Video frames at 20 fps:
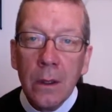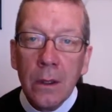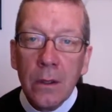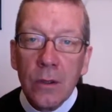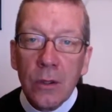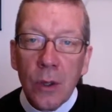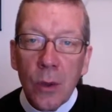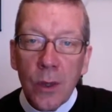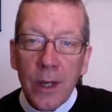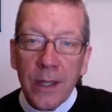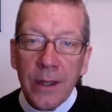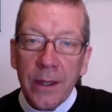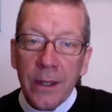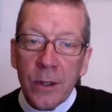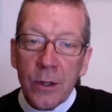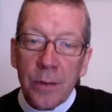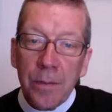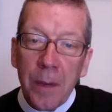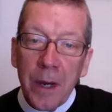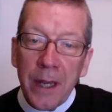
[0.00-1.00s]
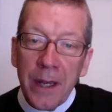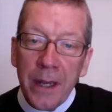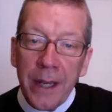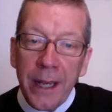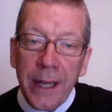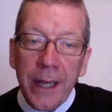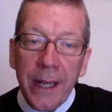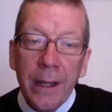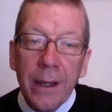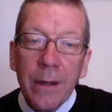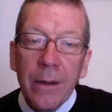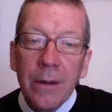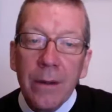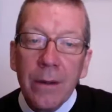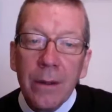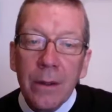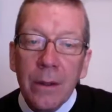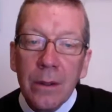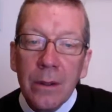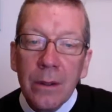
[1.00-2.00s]
So on this Monday,
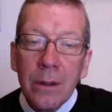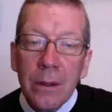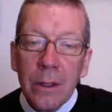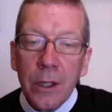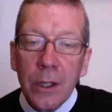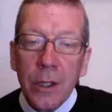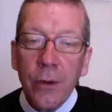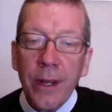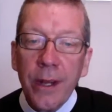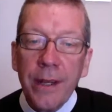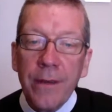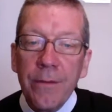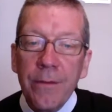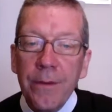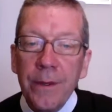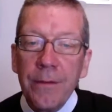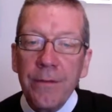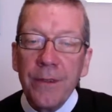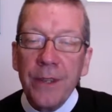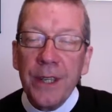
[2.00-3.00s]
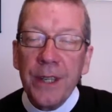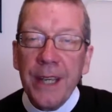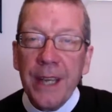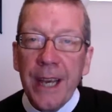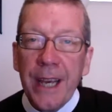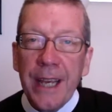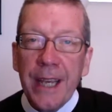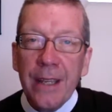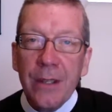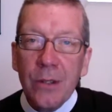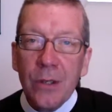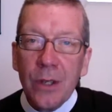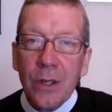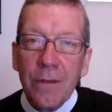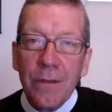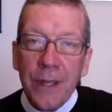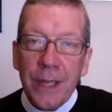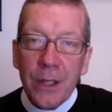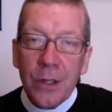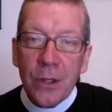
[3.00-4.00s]
the great 50 days
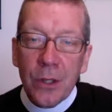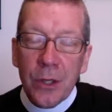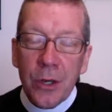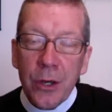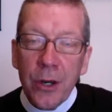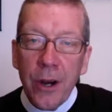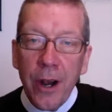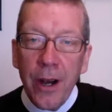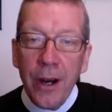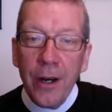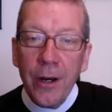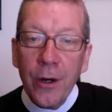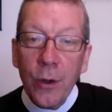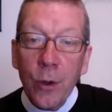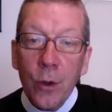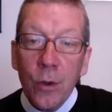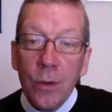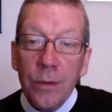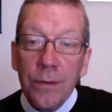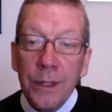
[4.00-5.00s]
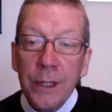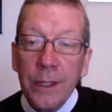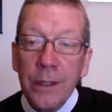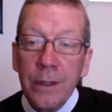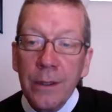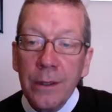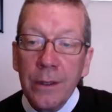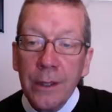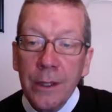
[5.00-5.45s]
of Easter are over,